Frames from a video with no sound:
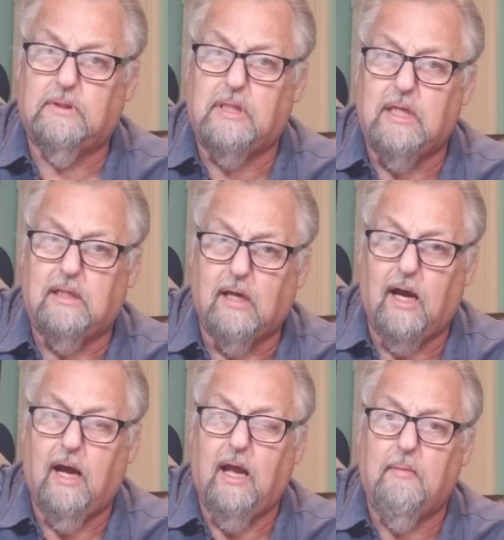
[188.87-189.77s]
the
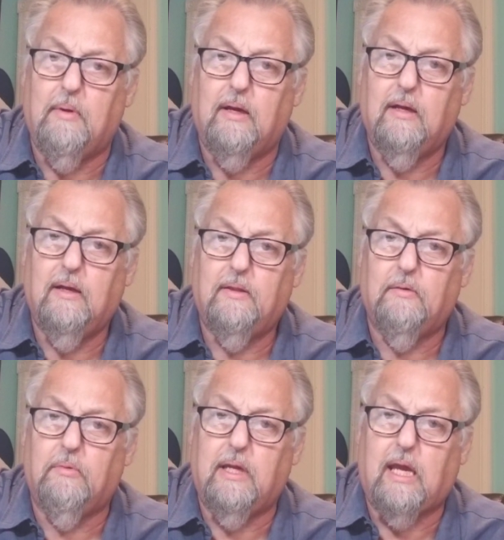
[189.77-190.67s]
time
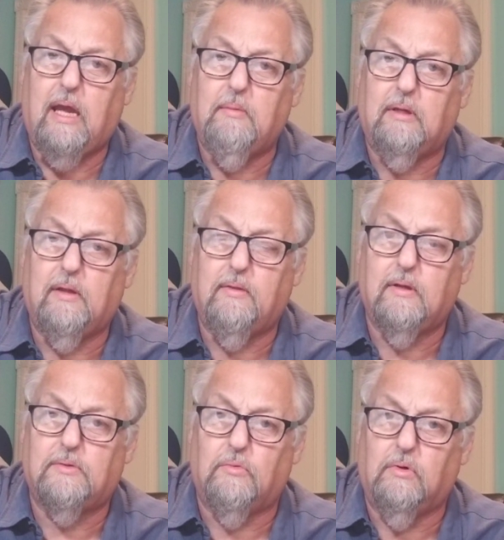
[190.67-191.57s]
that we came into
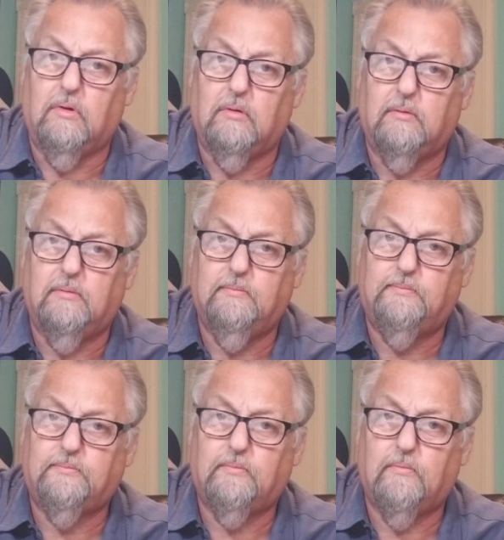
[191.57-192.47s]
this world,
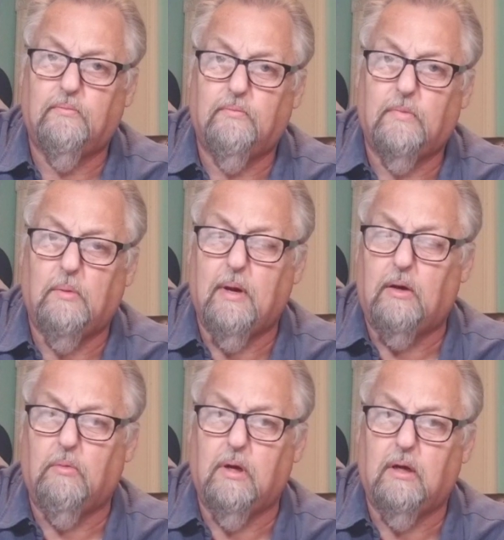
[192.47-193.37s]
no
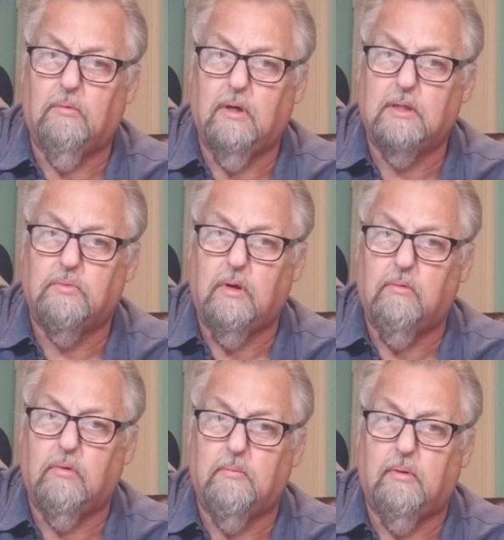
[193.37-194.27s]
matter where it was we
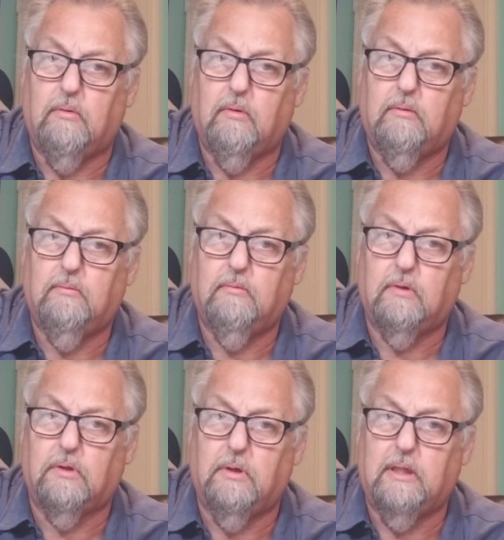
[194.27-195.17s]
were born,
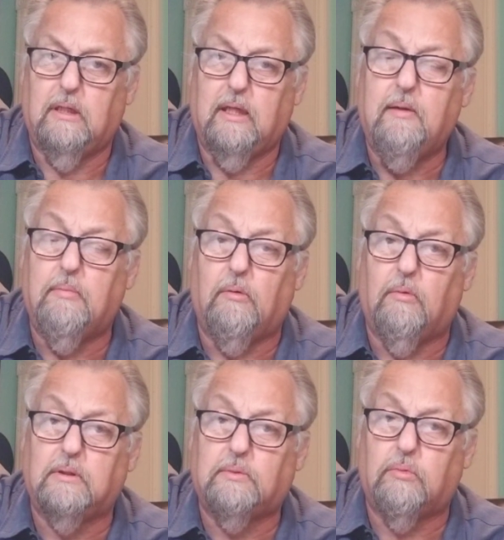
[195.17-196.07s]
we're going to leave. But
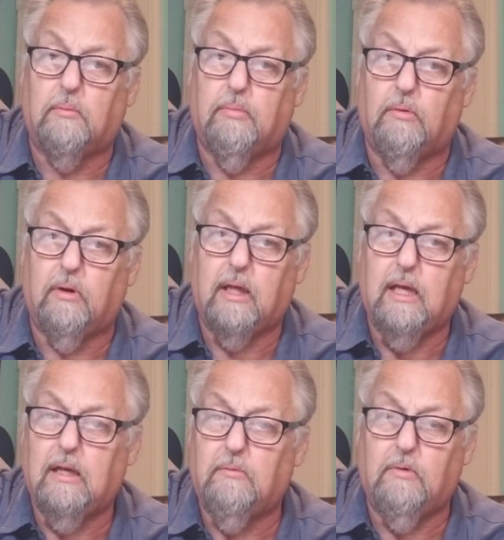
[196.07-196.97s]
once we're born
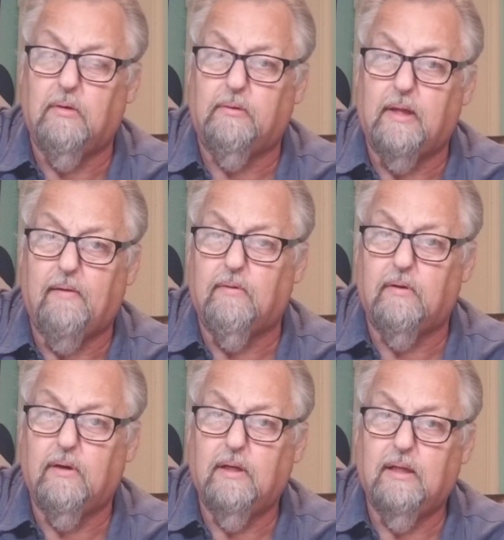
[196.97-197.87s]
again, we'll
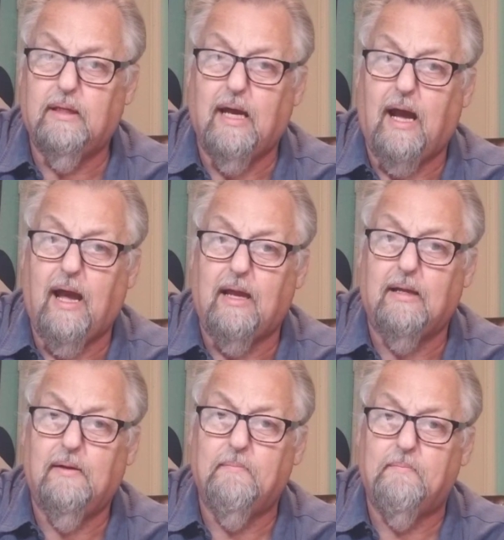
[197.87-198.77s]
never die
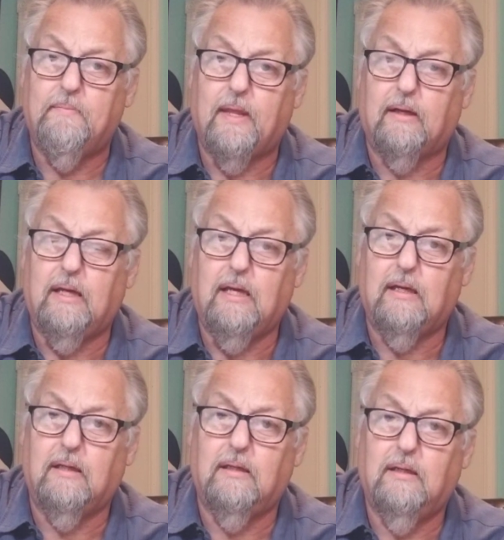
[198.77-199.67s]

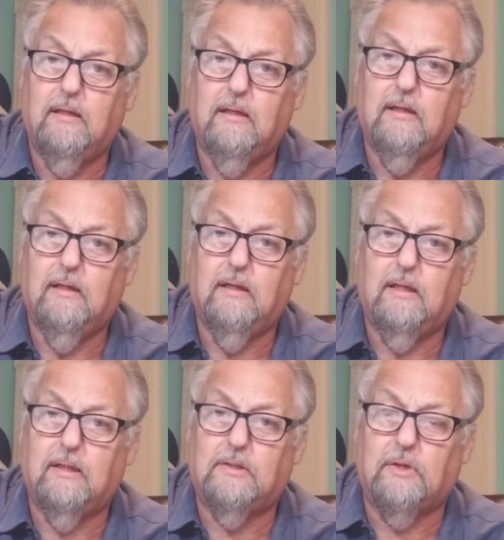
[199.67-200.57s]
again.
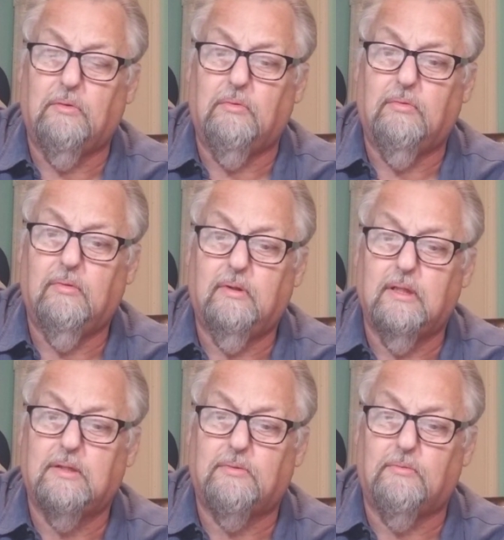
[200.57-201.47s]
And so
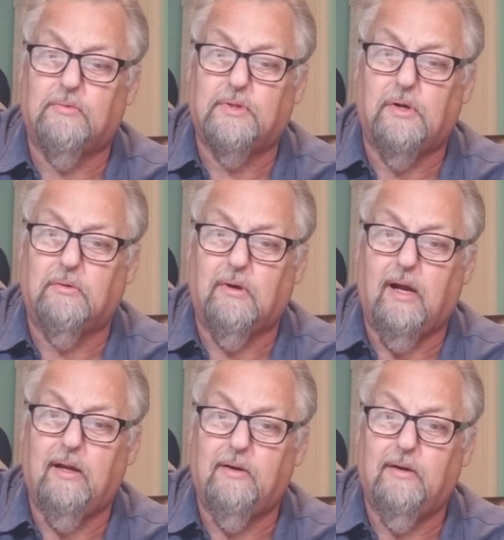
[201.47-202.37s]
this
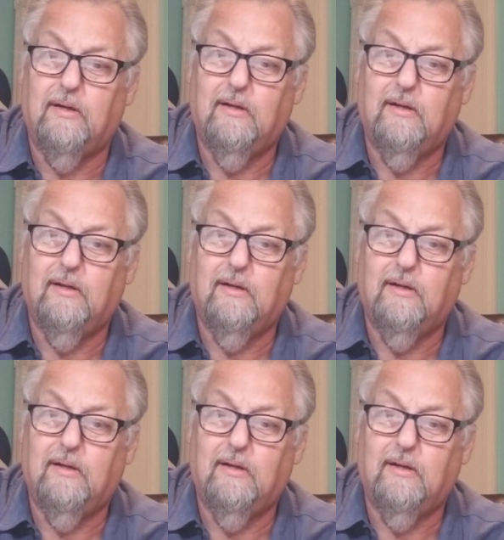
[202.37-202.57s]
songwriter